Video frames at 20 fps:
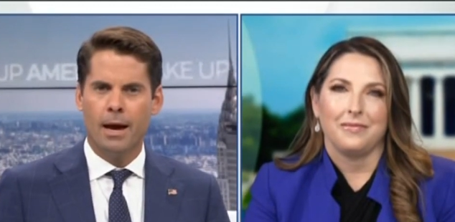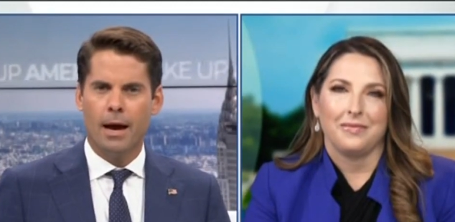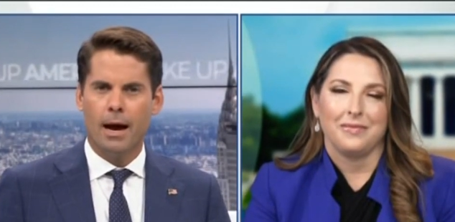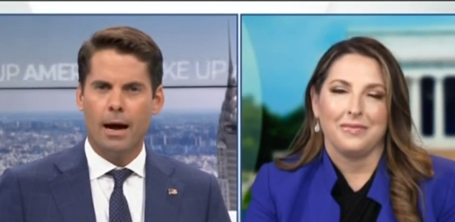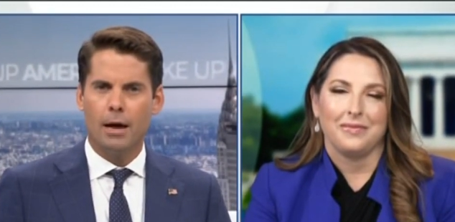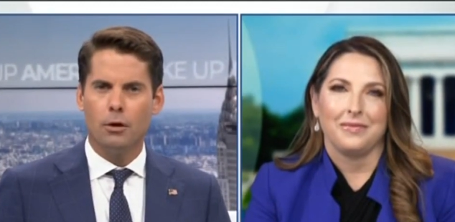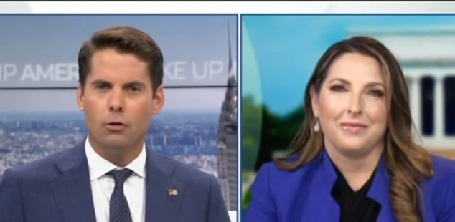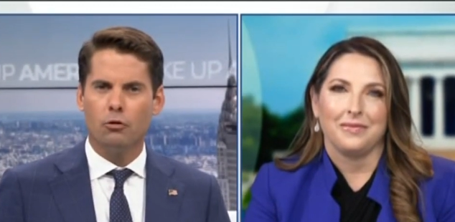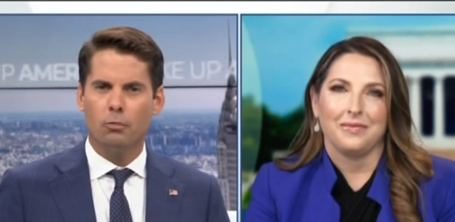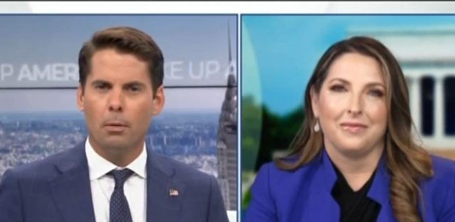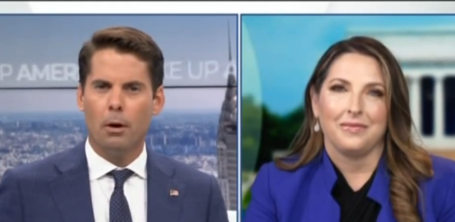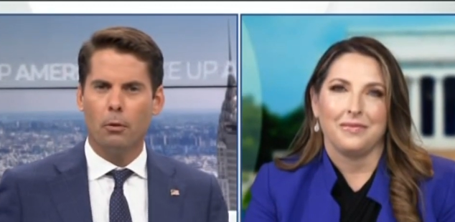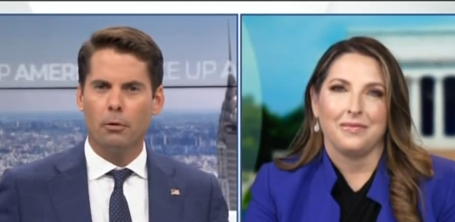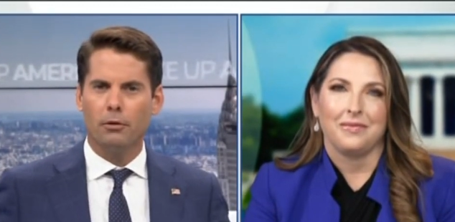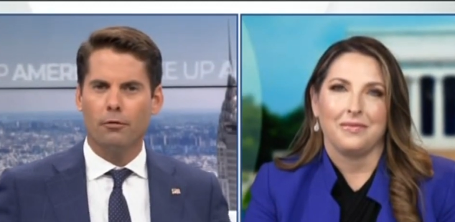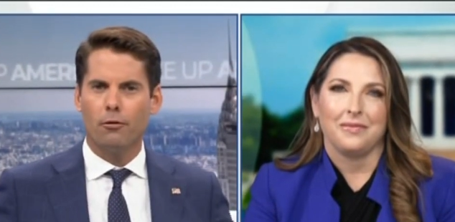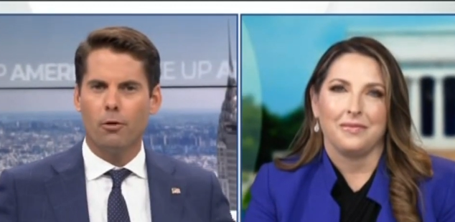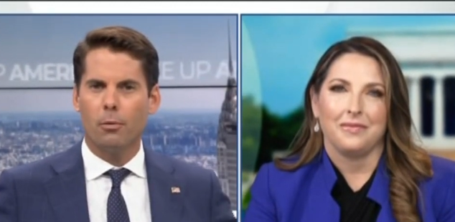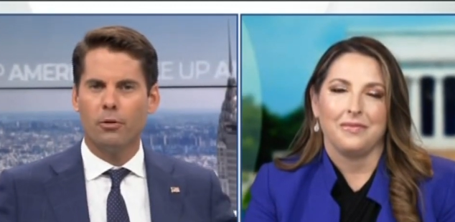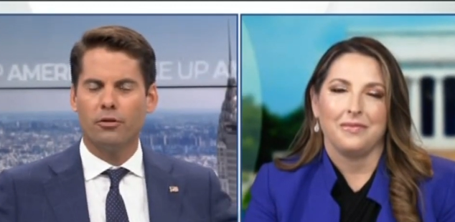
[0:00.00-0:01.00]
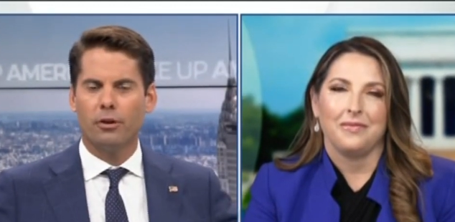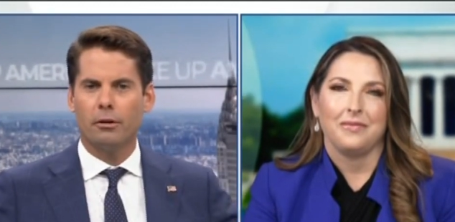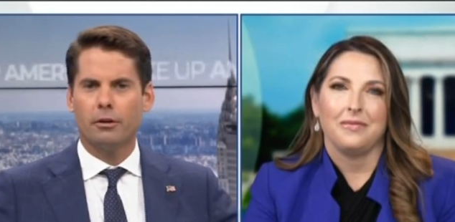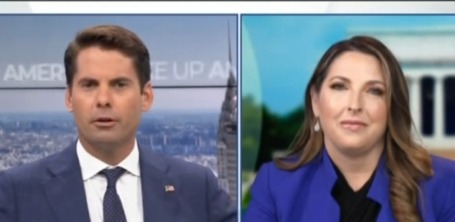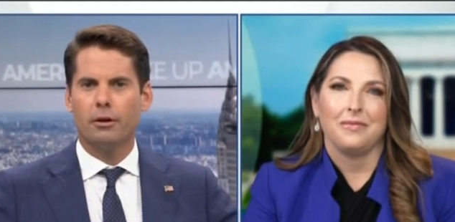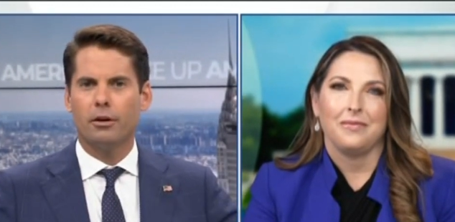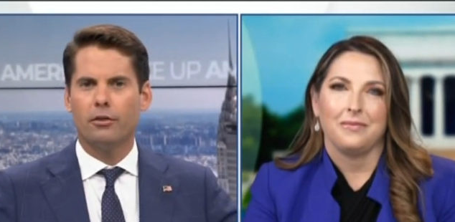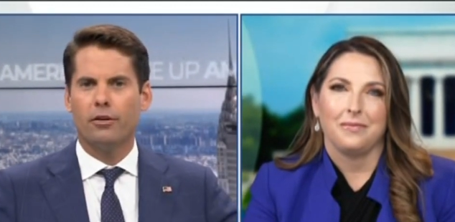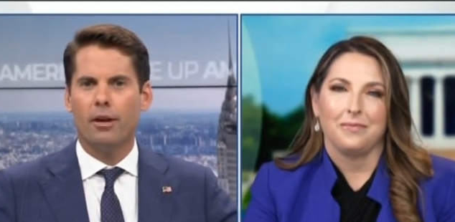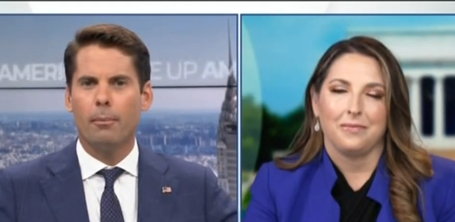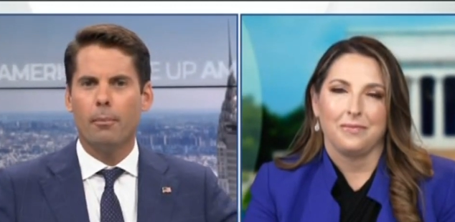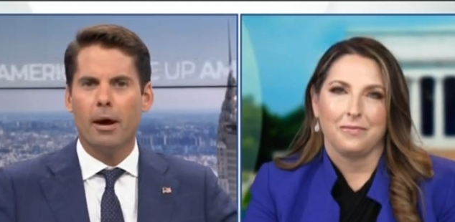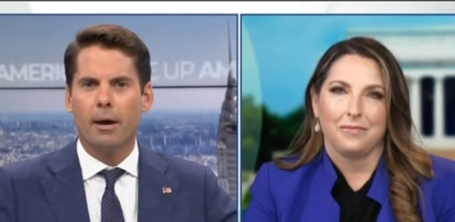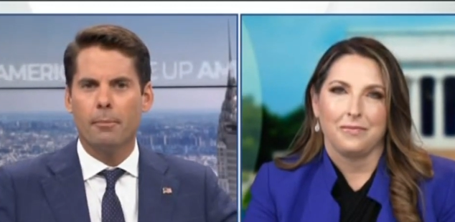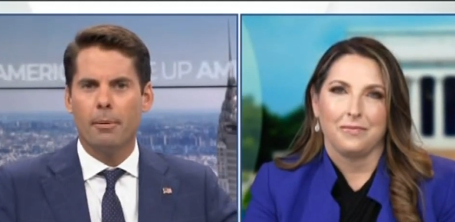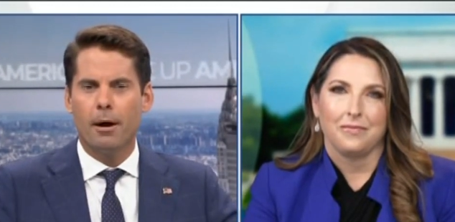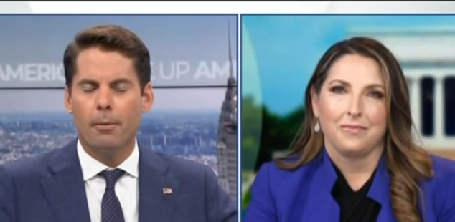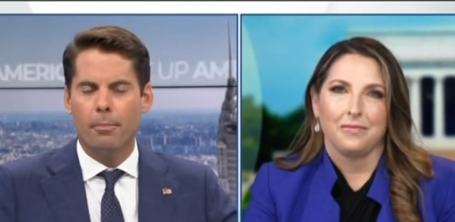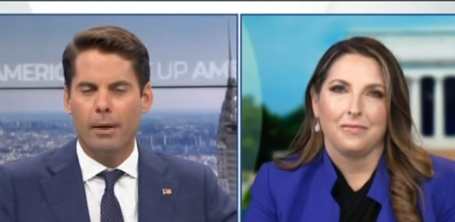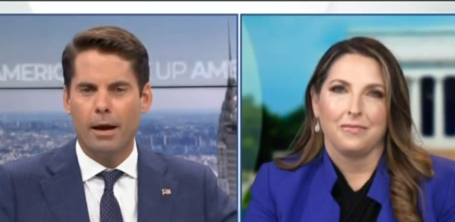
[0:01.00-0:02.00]
Speaker 1: Uh, you spoke with the former Secretary of State Mike
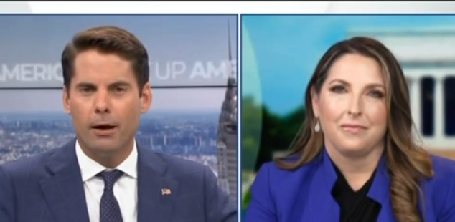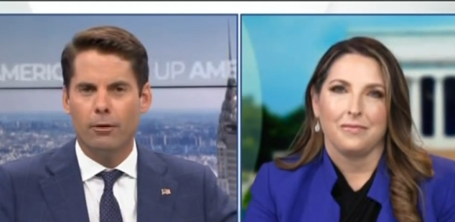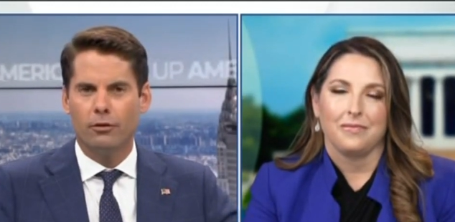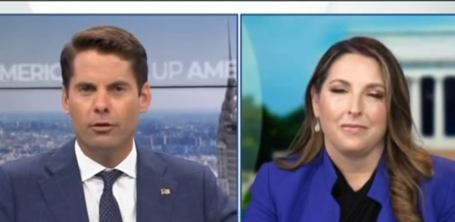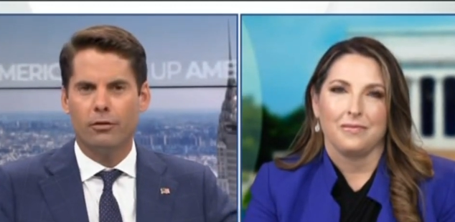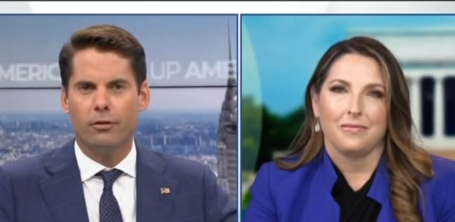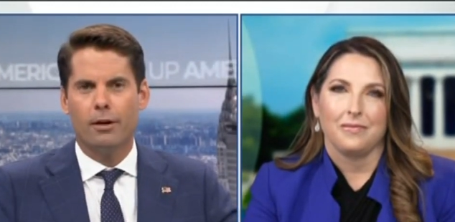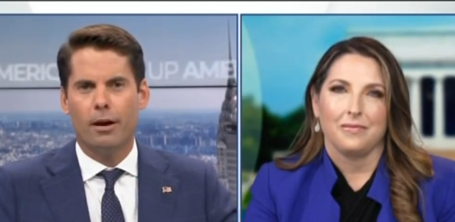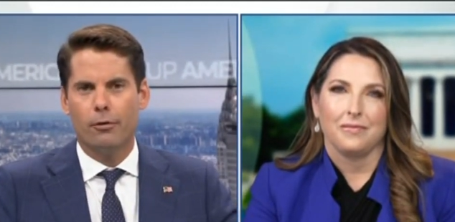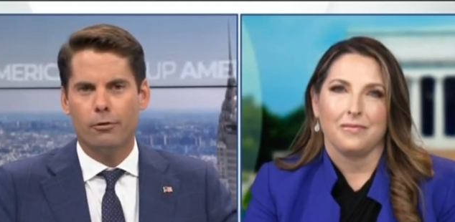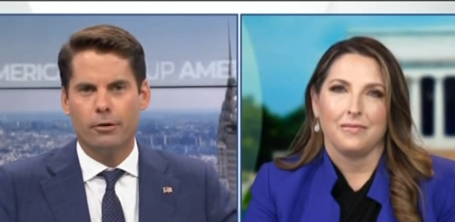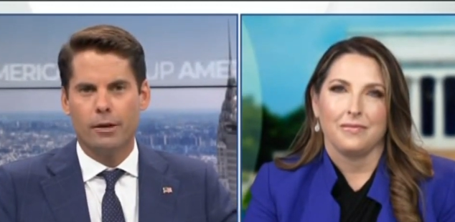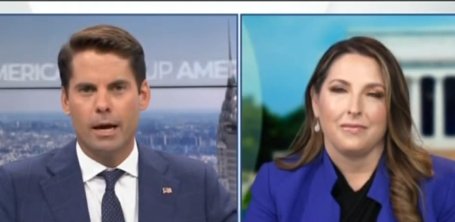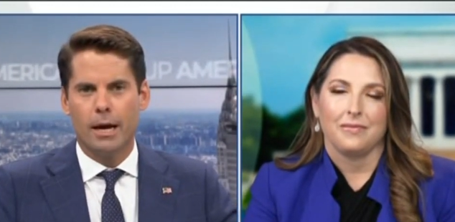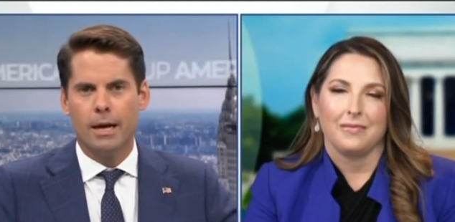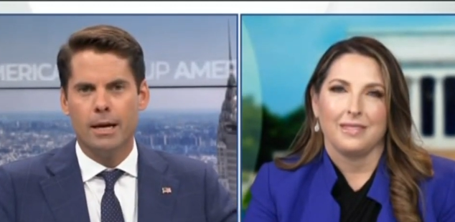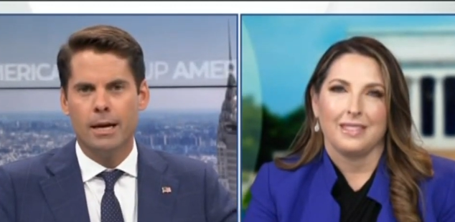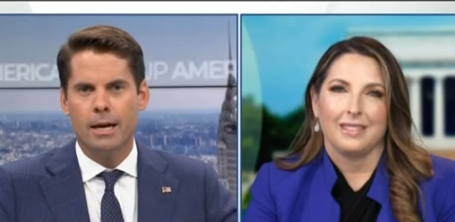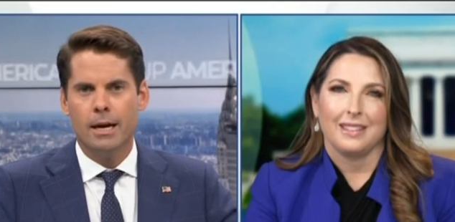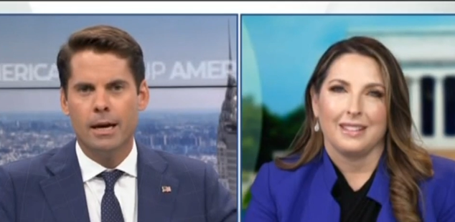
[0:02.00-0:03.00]
Pompeo just the other day,